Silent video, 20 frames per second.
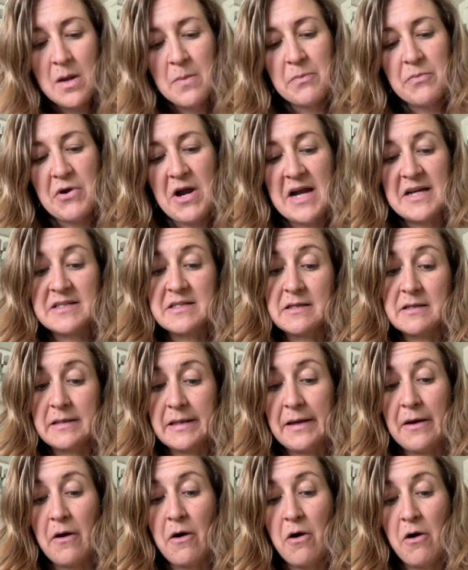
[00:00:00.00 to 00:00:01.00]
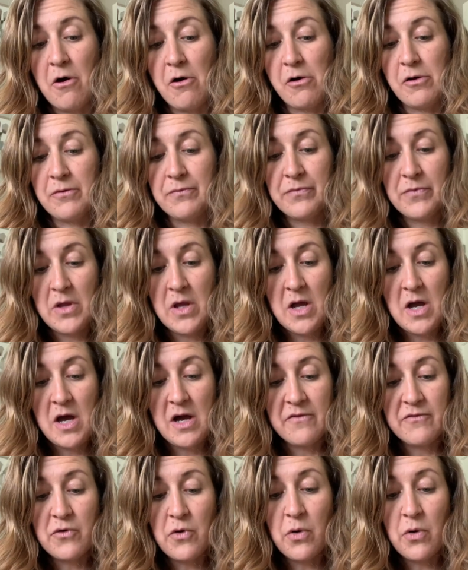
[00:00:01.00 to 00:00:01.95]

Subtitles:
"Practically all. Of